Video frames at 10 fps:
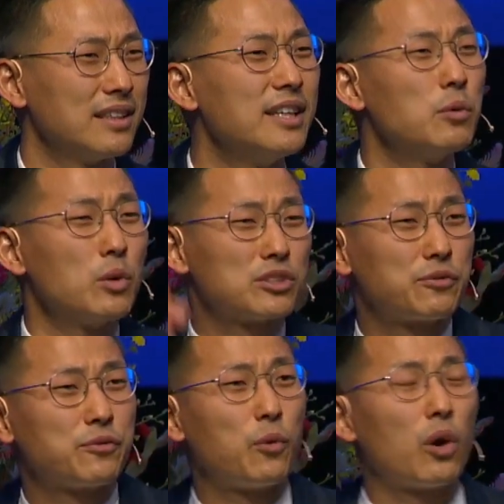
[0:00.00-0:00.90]
It was a
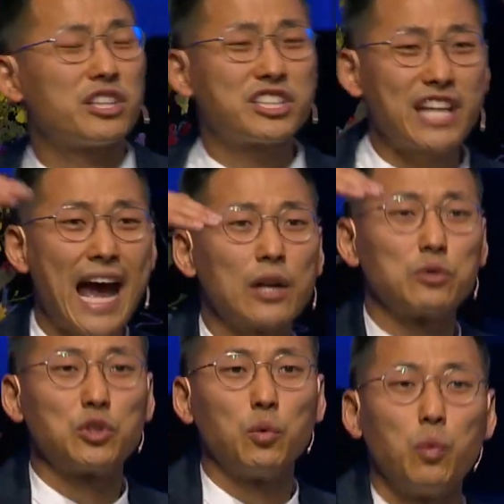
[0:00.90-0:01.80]
foreshadow
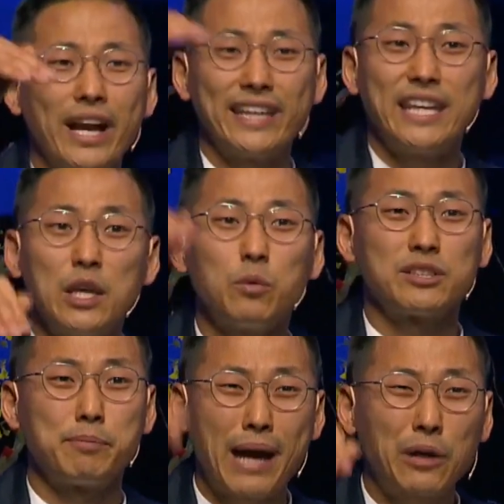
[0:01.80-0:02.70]
to what he
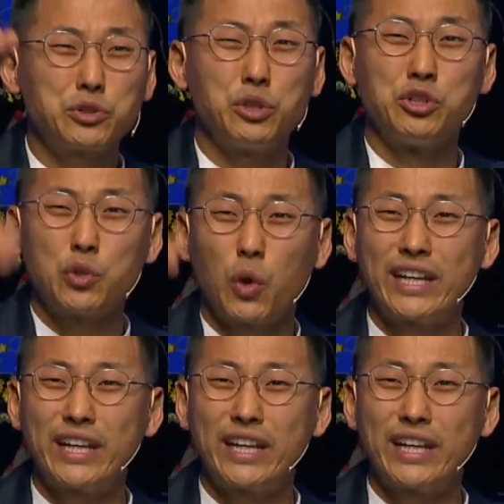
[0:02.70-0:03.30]
was about to endure.